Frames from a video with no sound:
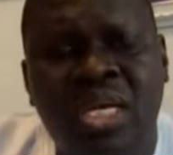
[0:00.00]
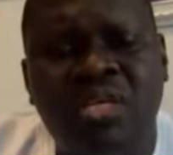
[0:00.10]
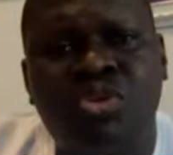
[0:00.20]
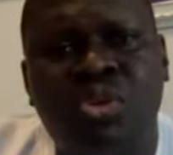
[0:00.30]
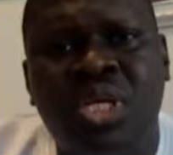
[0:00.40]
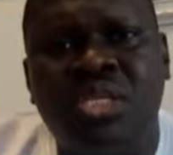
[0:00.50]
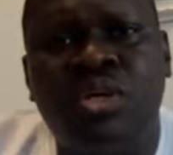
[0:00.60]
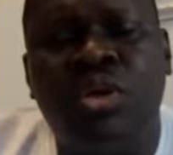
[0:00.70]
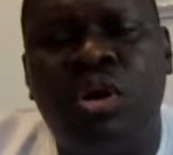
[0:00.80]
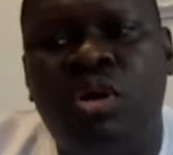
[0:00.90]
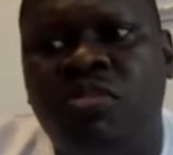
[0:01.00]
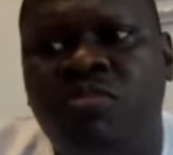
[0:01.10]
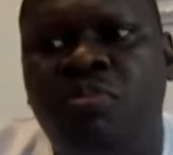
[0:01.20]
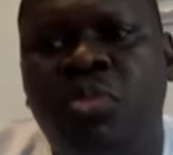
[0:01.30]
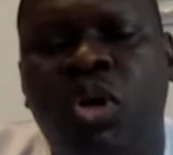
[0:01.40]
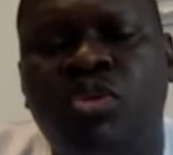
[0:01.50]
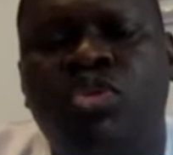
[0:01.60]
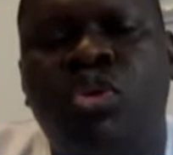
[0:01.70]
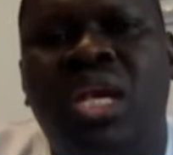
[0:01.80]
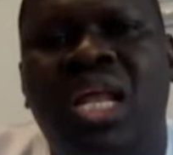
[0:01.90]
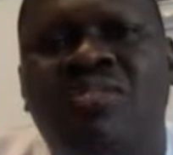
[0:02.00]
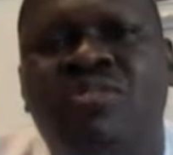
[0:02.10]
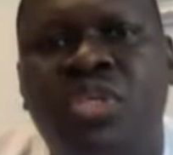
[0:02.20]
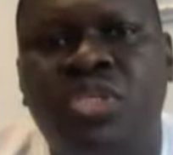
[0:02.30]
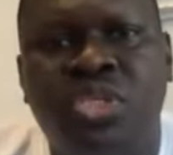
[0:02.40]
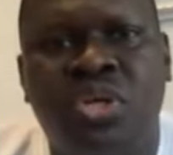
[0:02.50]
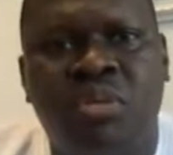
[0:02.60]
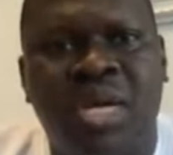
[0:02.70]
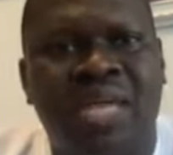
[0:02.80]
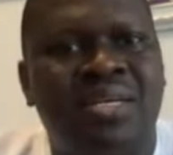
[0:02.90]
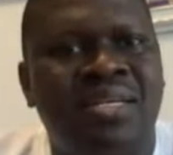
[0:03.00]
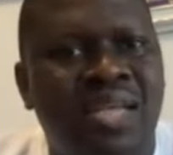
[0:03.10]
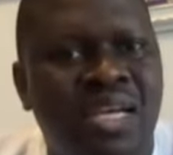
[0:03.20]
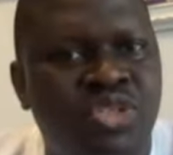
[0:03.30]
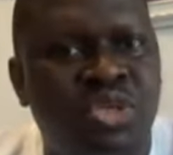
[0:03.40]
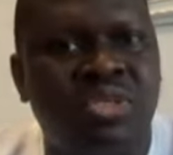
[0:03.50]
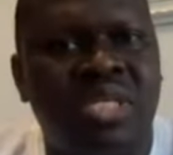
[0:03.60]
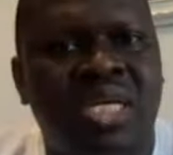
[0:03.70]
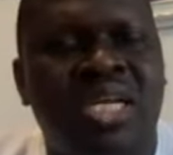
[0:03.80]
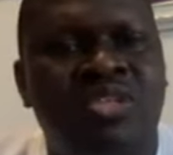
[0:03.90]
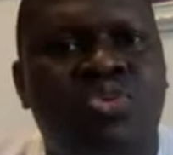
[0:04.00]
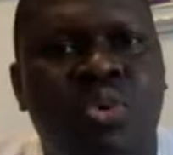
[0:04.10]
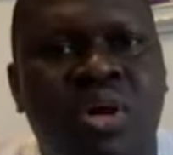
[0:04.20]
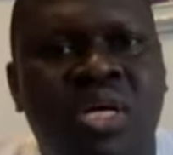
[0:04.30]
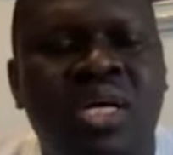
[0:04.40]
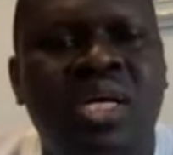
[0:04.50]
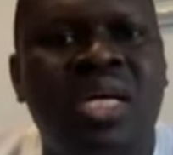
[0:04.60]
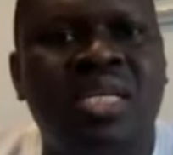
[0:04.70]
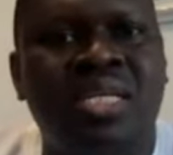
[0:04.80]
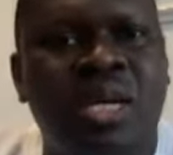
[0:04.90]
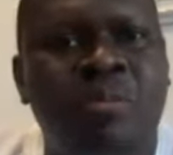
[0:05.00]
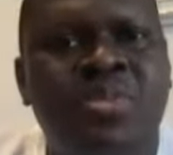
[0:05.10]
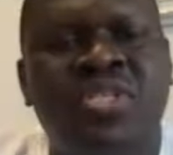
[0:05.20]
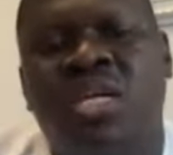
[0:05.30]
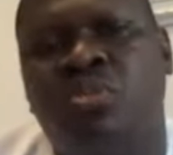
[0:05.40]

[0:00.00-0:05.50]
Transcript: So there's a lot of also leveraging on my connections and network in helping them to